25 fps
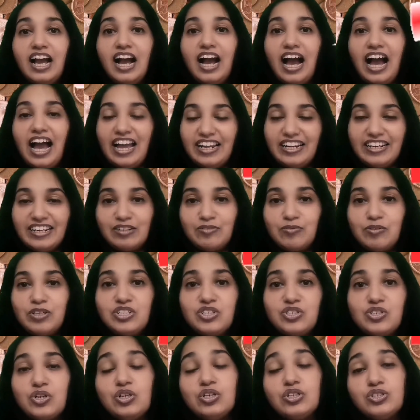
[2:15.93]
I
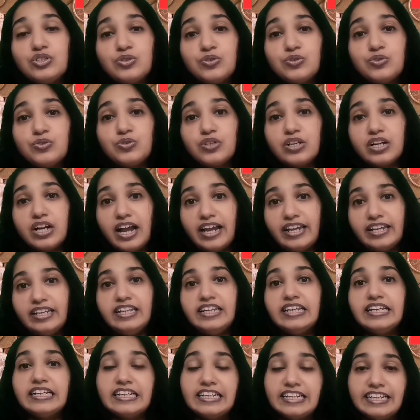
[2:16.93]
request you all to
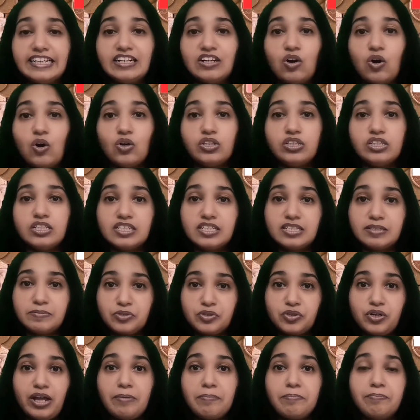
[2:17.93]
kindly click on the
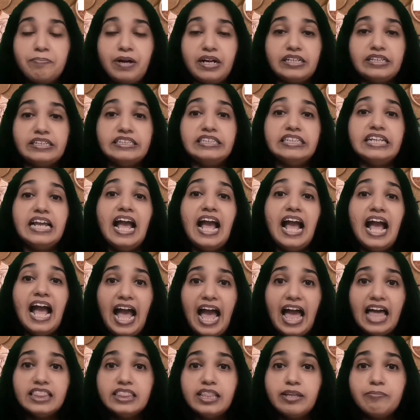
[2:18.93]
subscribe button
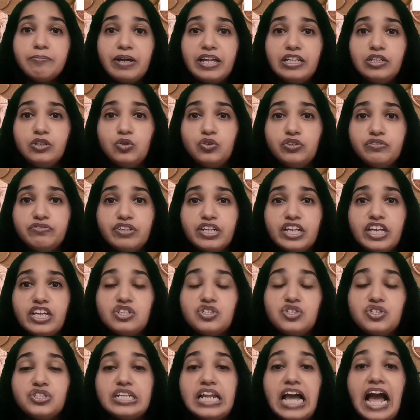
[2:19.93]
and the bell
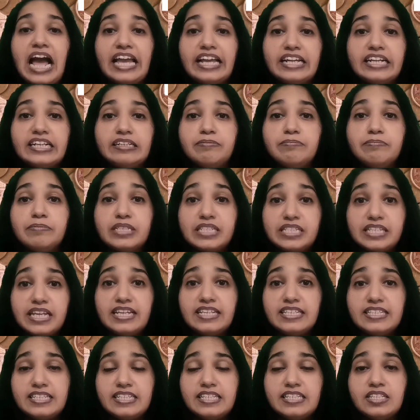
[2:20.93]
notification icon
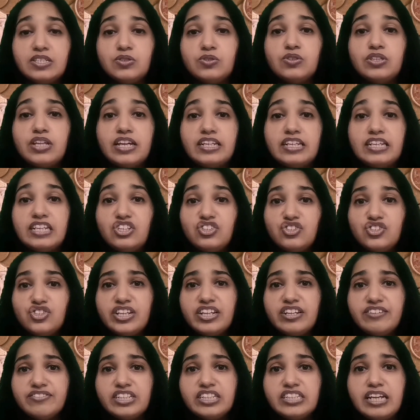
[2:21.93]
besides it, so that each and
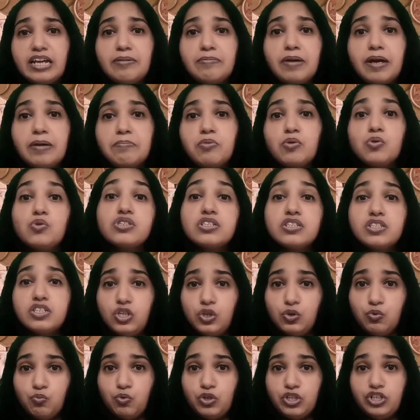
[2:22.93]
every time I post a
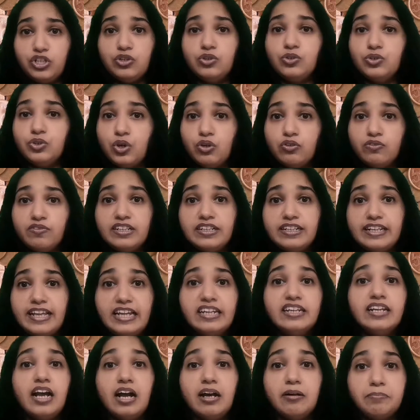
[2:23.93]
new video, you all will
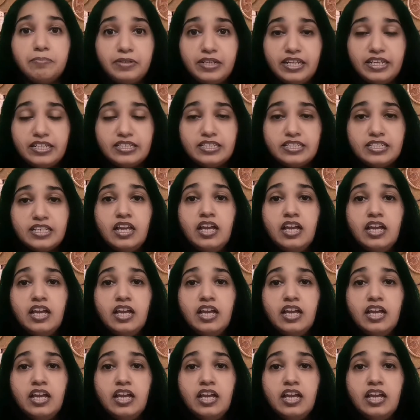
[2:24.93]
get updates.